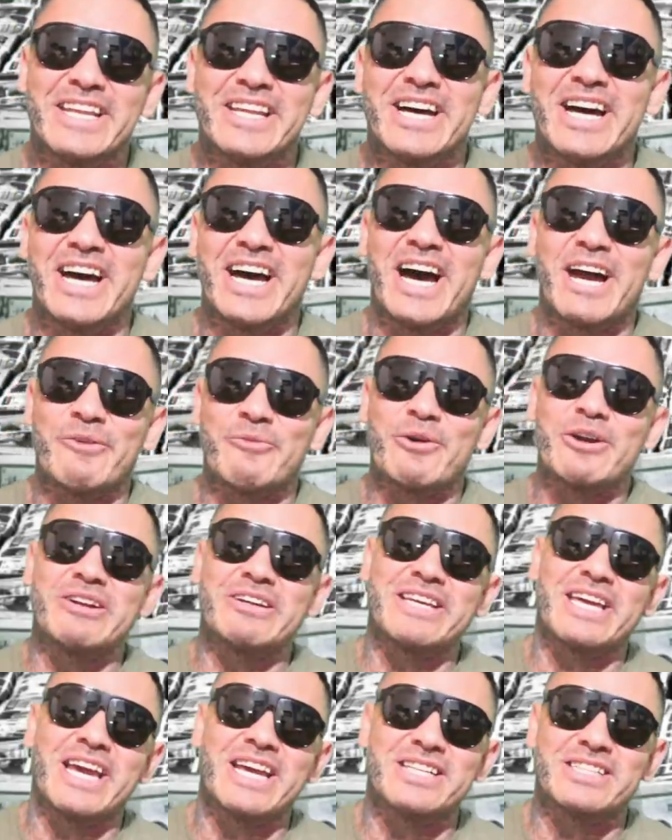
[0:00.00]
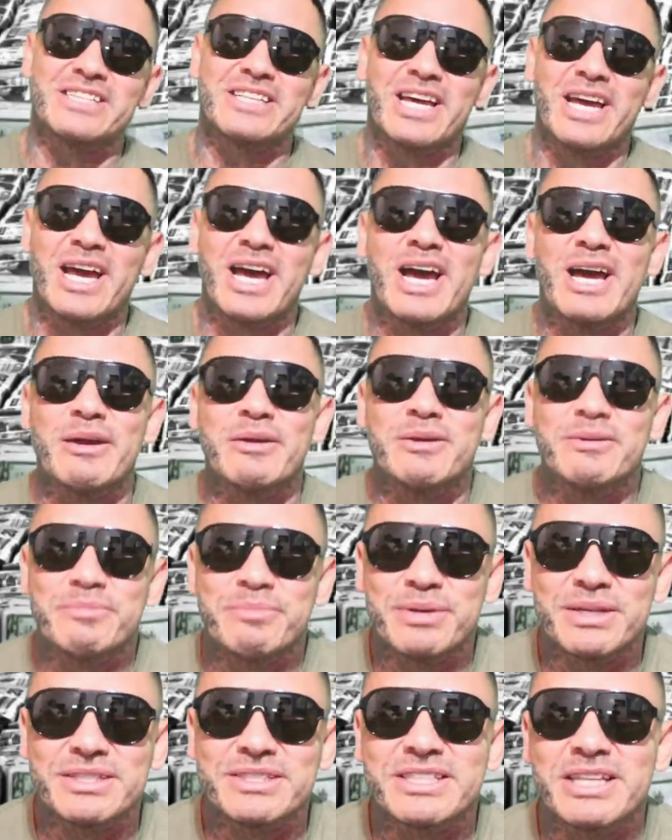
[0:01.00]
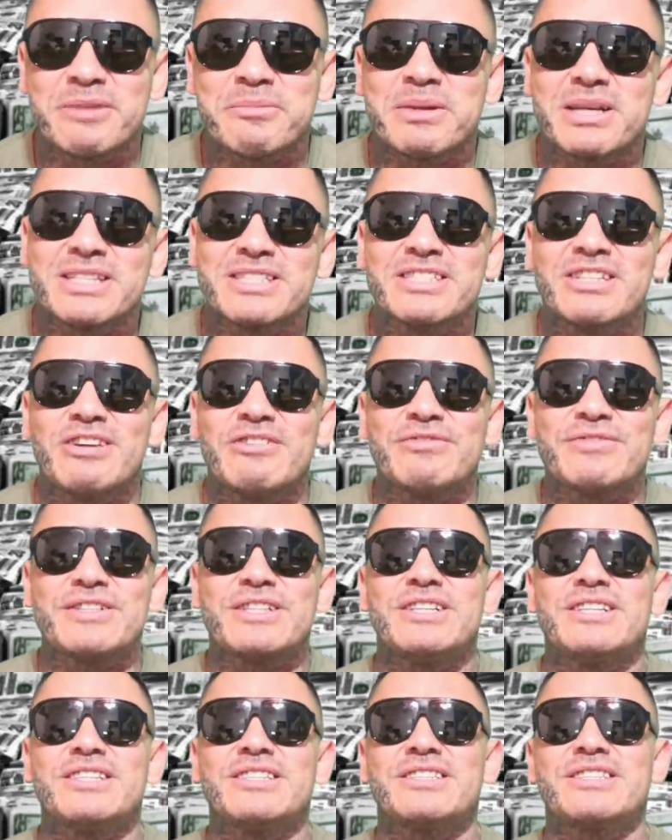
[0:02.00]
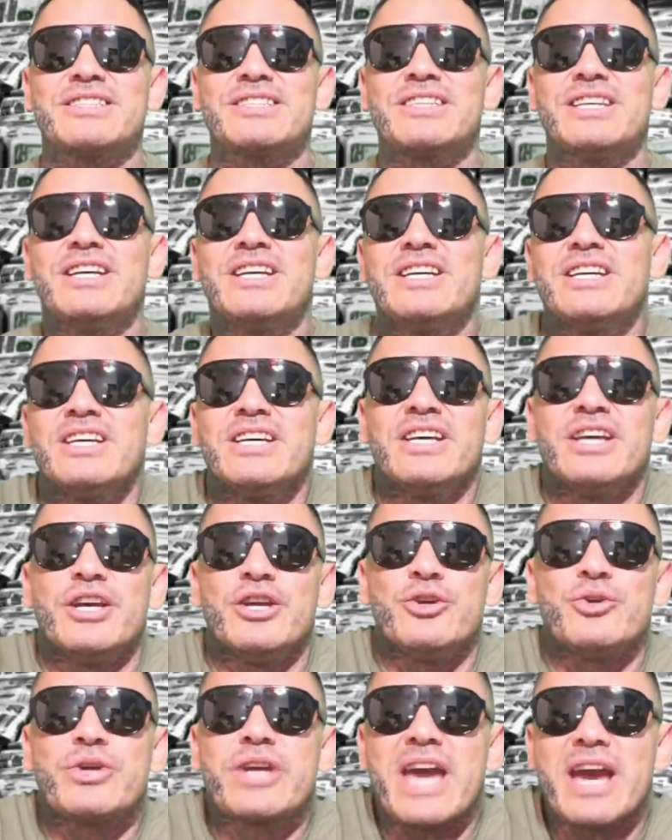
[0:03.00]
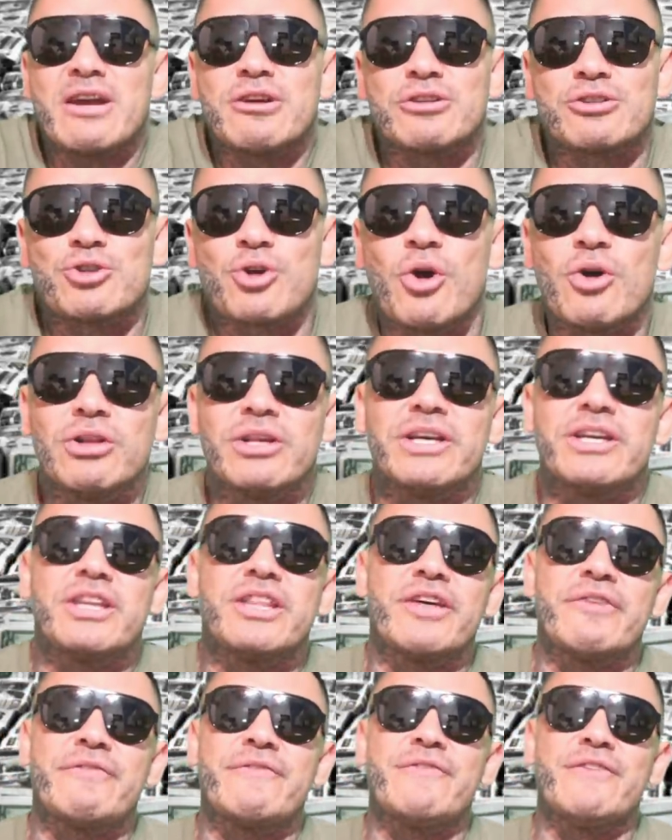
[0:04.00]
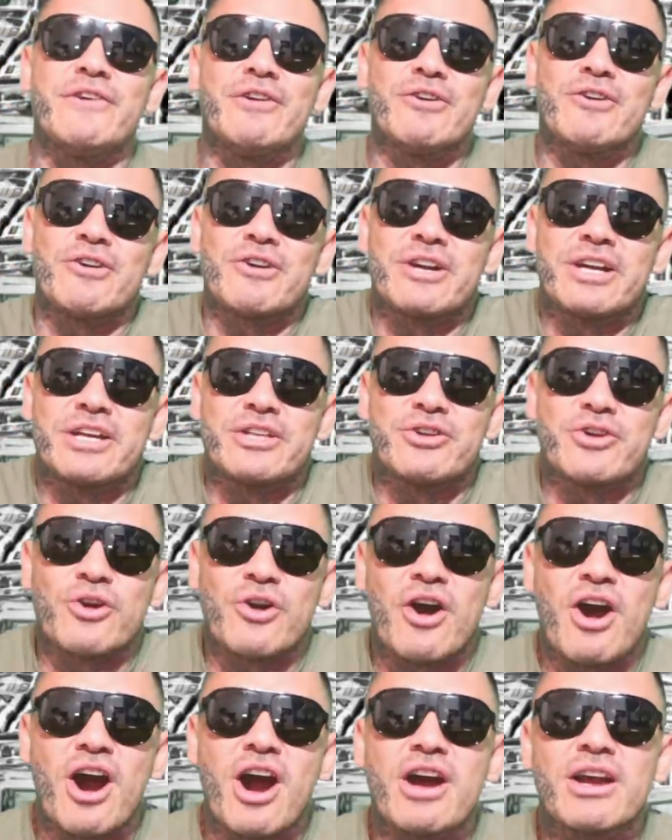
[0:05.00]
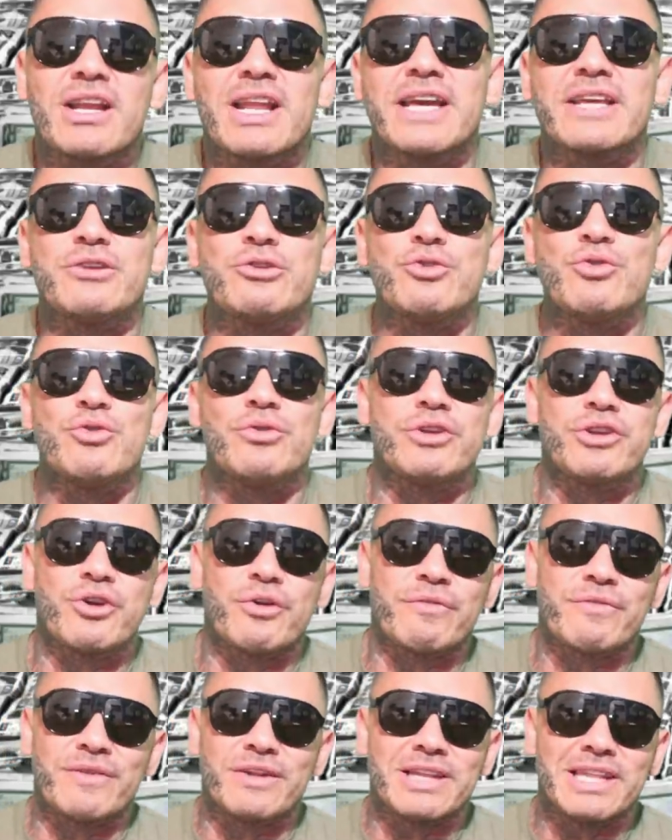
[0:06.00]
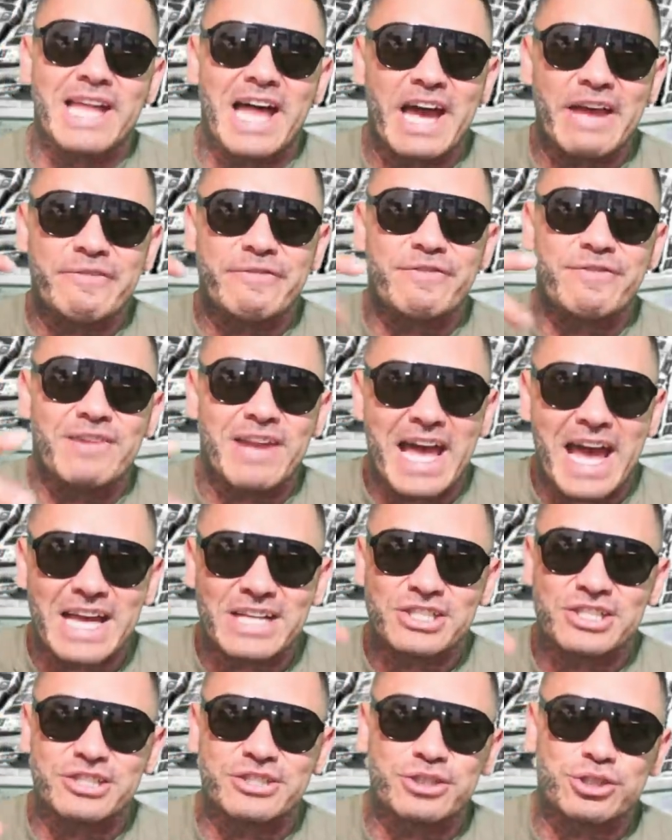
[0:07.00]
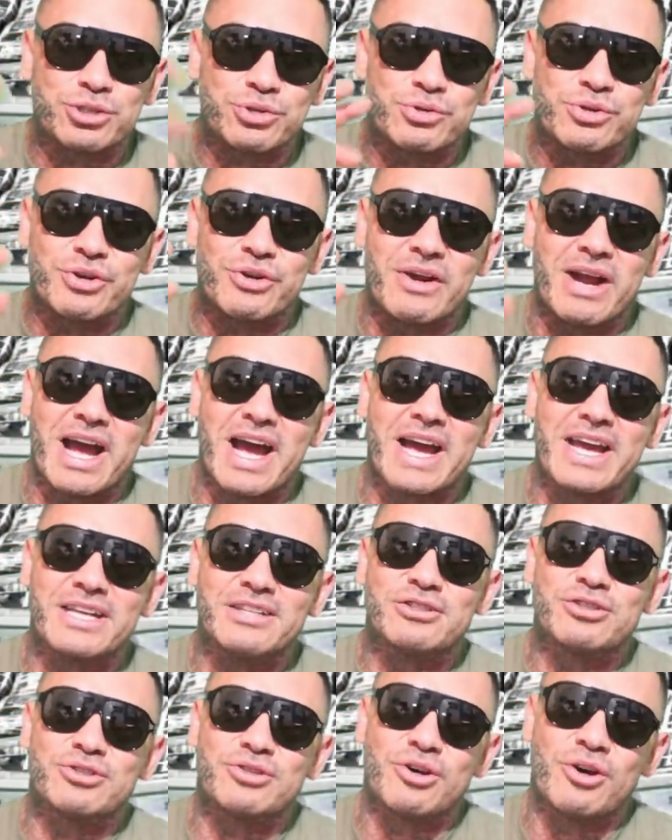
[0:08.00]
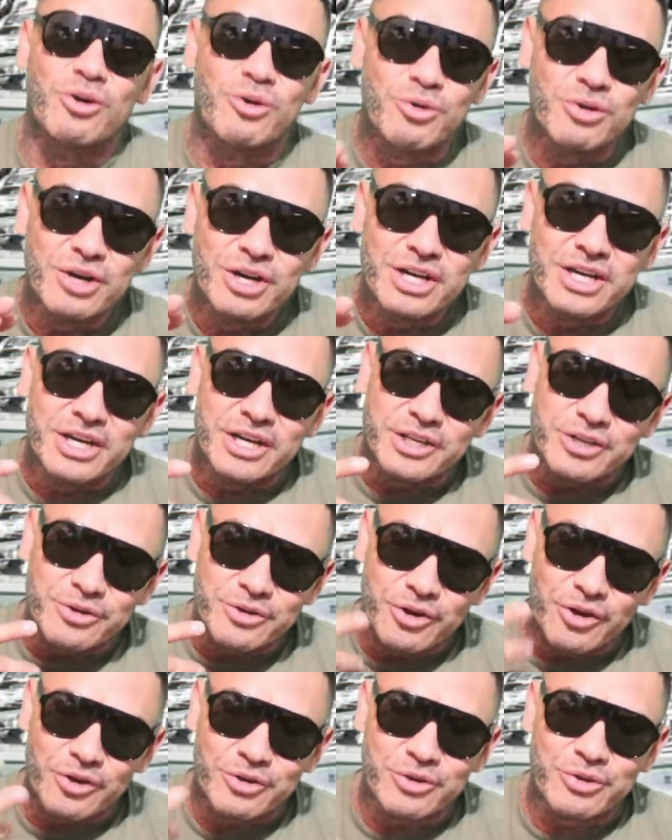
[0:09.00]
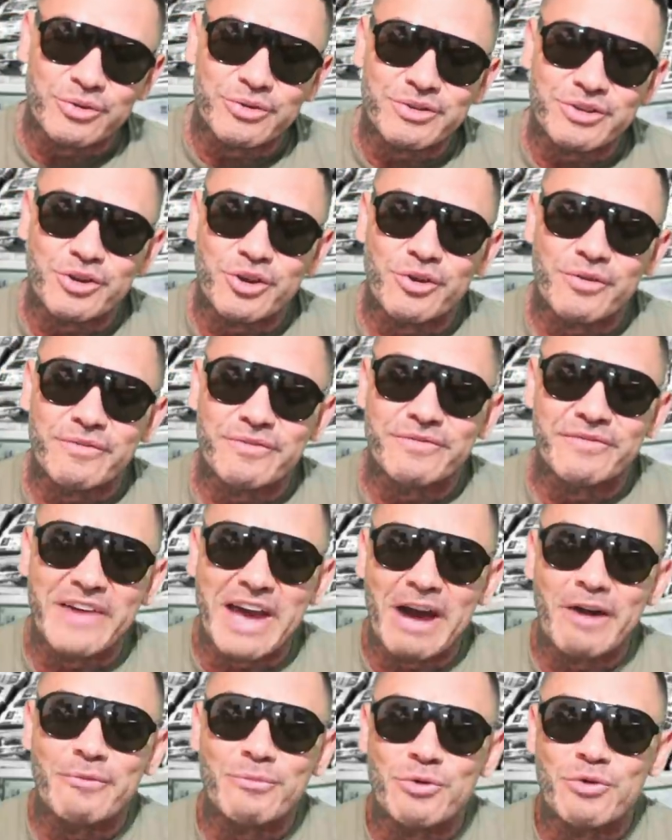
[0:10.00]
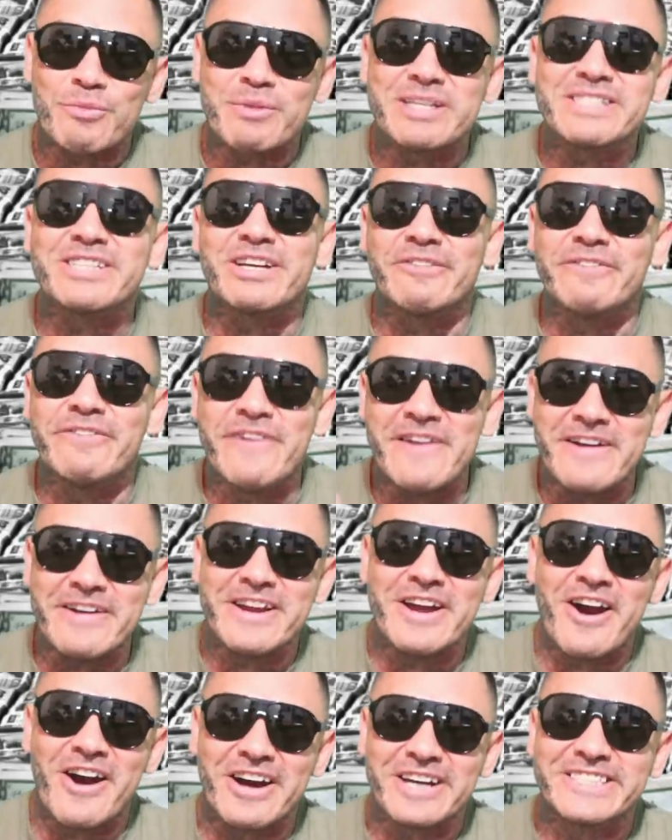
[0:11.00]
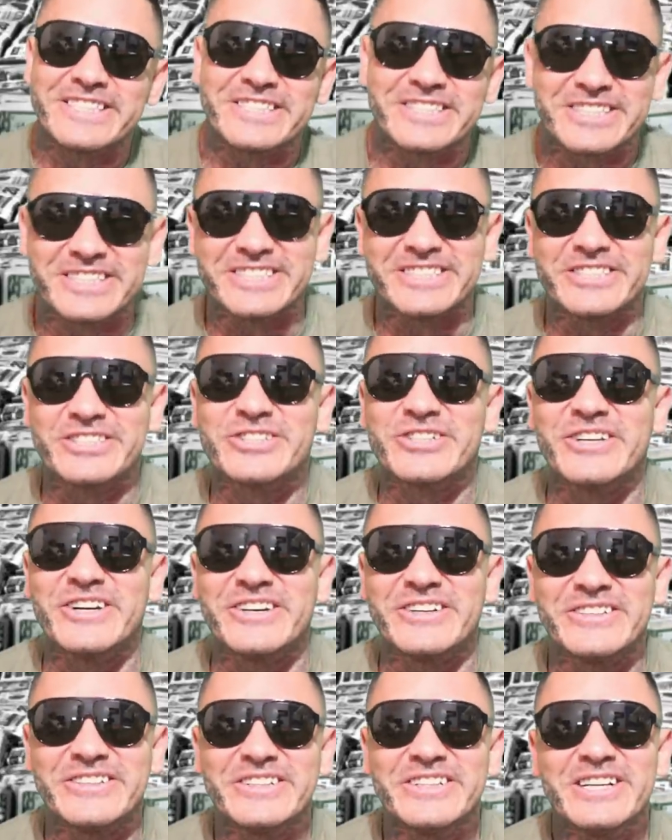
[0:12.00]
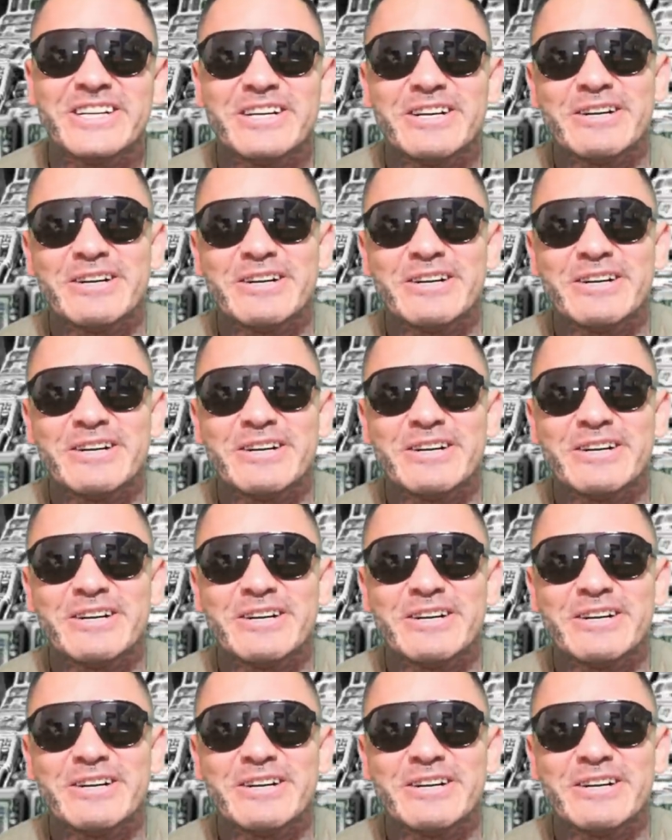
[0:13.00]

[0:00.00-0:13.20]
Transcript: And uh, on one occasion, I, I pissed on myself because you can't control it. The fear in your heart, like you, your life flashes through your eyes. So, you know, you your bowel movements are very hard to control.